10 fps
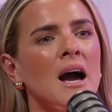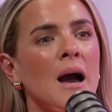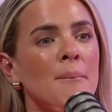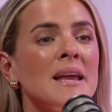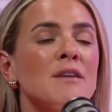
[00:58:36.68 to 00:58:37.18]

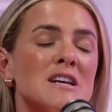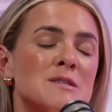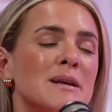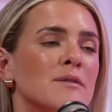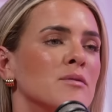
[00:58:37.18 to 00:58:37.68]
I mean, if I
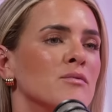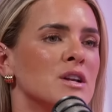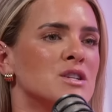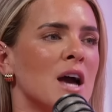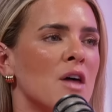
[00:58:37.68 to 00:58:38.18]
split from
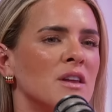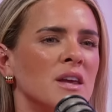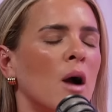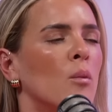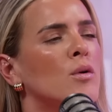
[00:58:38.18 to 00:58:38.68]
Rich now, then
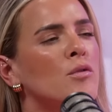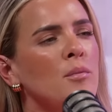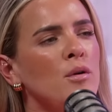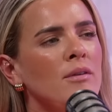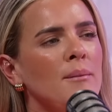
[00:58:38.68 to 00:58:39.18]
yeah, I would
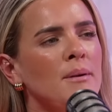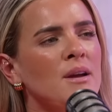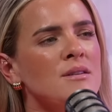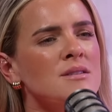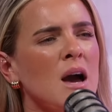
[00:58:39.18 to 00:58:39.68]
remove him
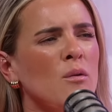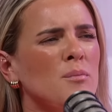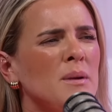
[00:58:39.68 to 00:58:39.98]
because that would